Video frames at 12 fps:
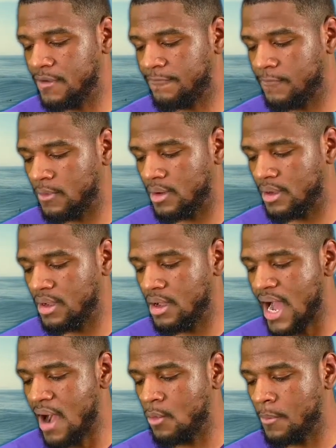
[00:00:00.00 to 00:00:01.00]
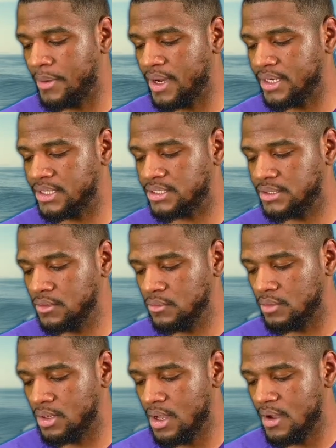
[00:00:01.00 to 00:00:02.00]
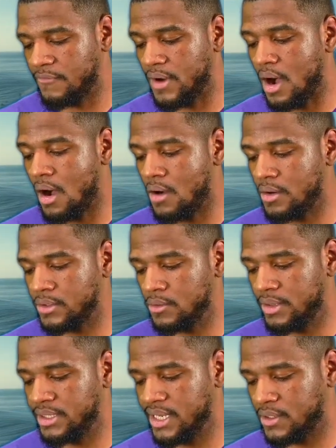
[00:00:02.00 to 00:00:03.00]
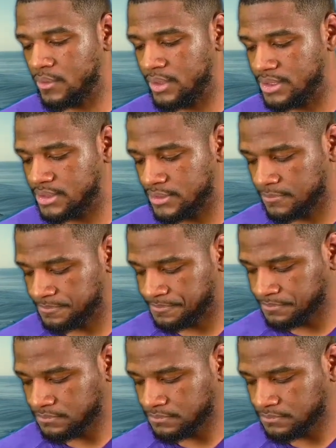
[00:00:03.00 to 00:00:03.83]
Therefore, I will punish you for all your iniquities."